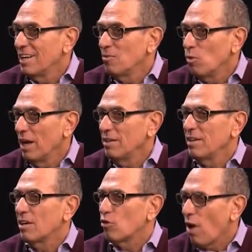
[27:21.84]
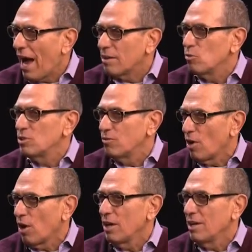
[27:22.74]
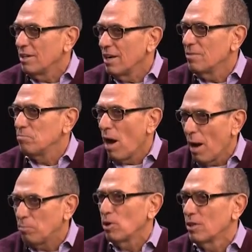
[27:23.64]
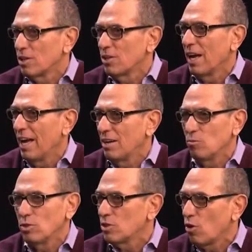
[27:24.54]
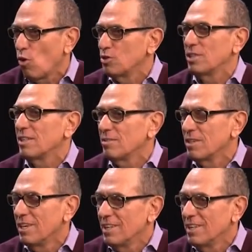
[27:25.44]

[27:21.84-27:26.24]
when crack was very uh, popular and was causing